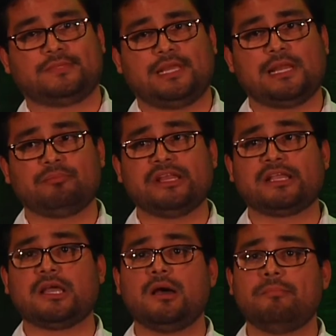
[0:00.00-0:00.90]
And I'm going to
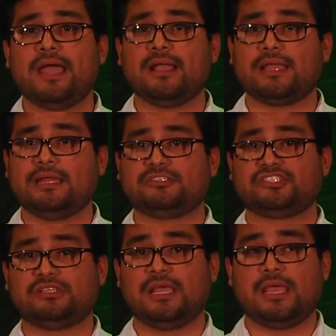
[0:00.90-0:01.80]
come back
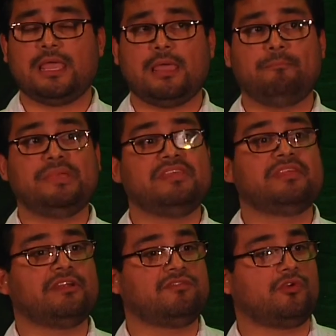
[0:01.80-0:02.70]
and be
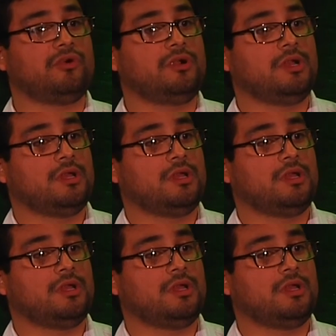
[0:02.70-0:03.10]
there for